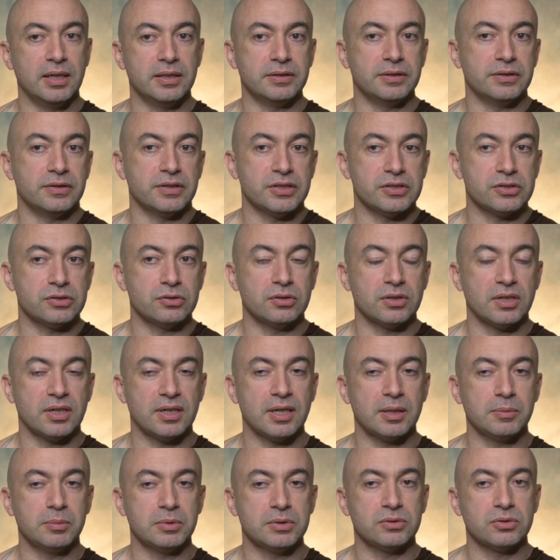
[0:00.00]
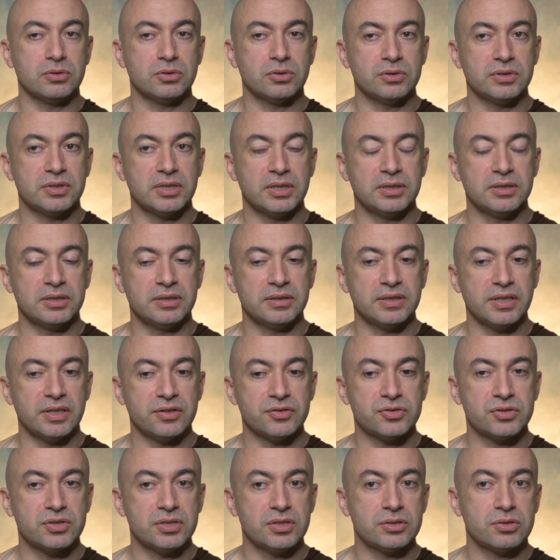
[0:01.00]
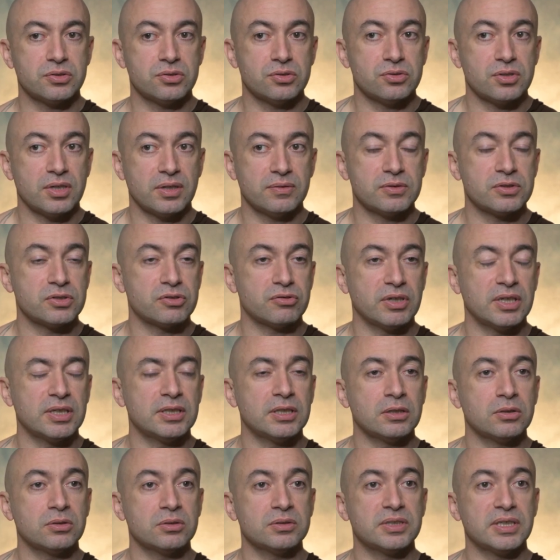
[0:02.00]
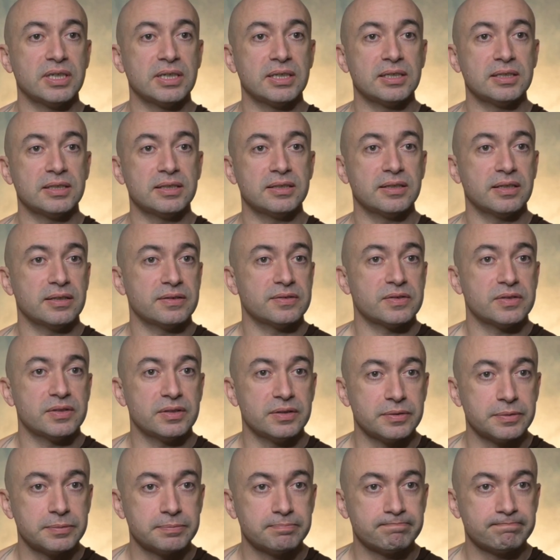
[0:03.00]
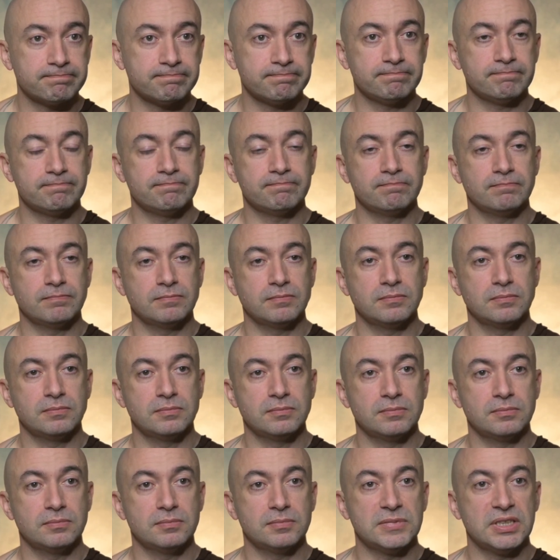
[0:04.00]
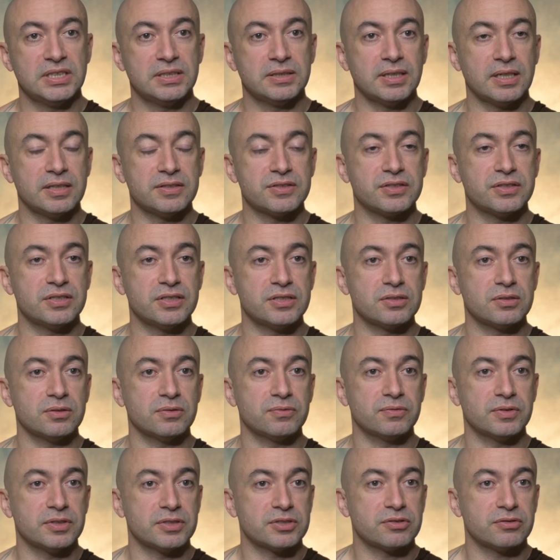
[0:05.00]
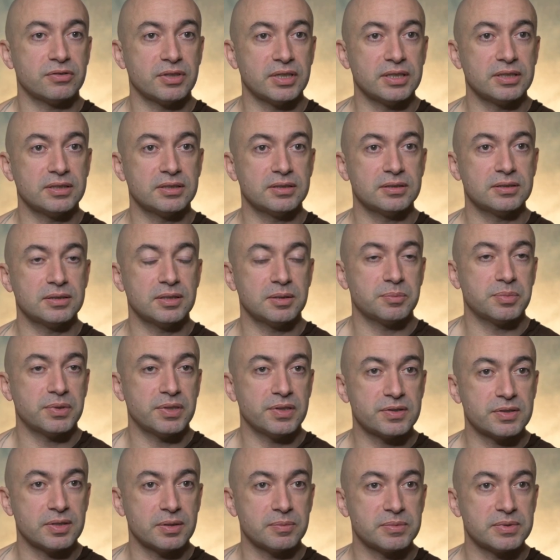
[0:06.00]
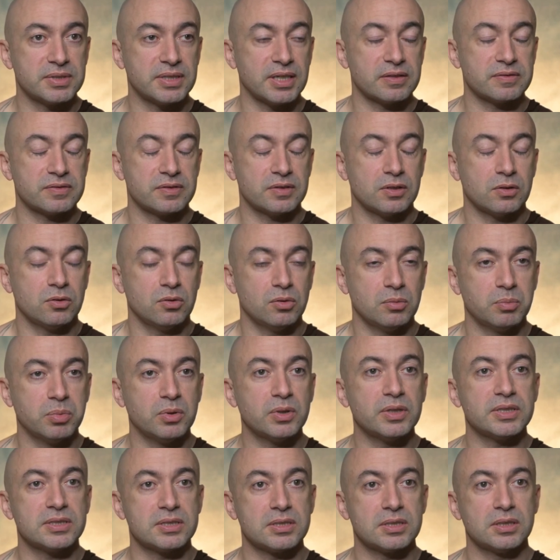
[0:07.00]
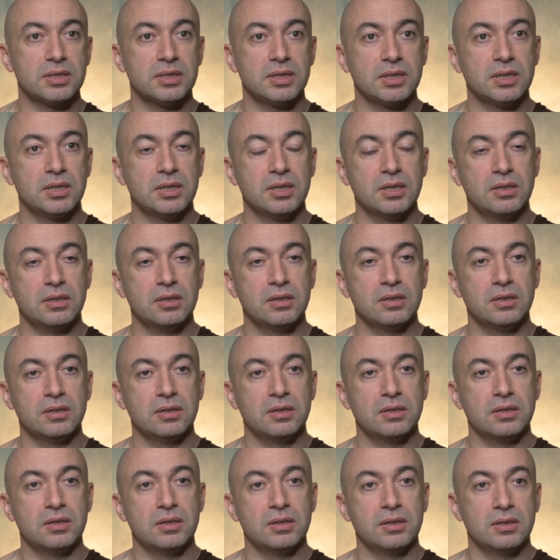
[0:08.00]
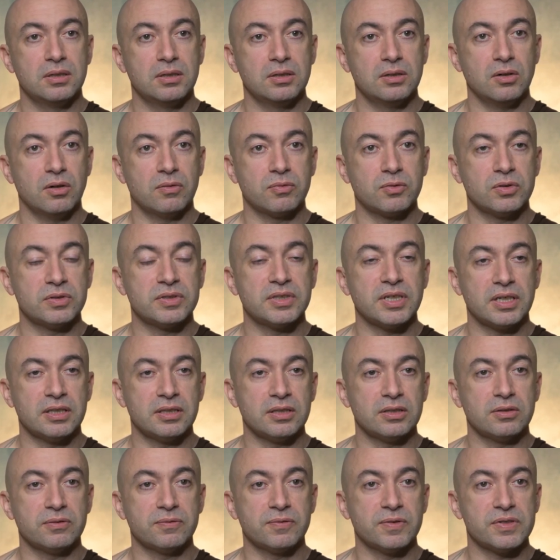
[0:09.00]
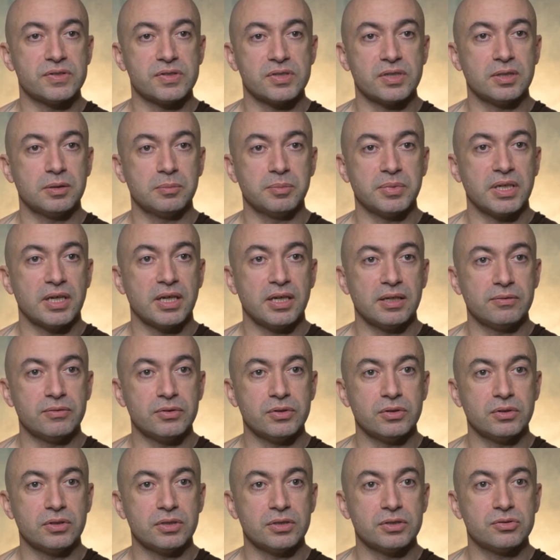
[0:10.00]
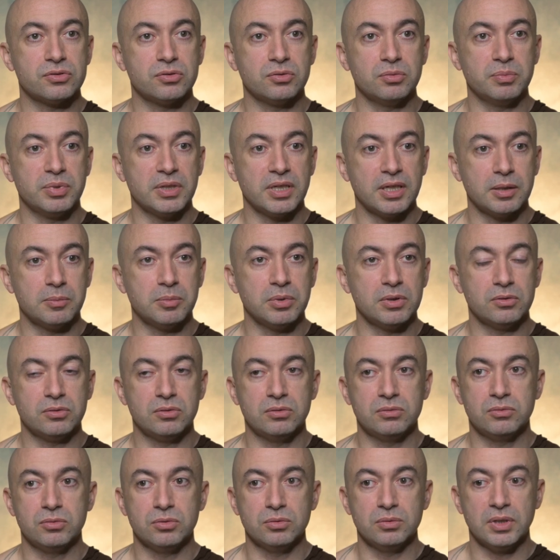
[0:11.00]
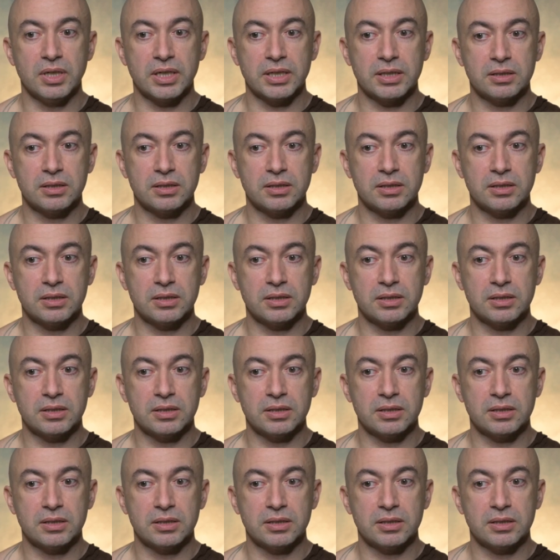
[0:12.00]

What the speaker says: And the reason you're unable to contain intensity is because you haven't trained in containing intensities. Intensities of restraint and precept. That's the whole point of containing a physical behavior, is to be able to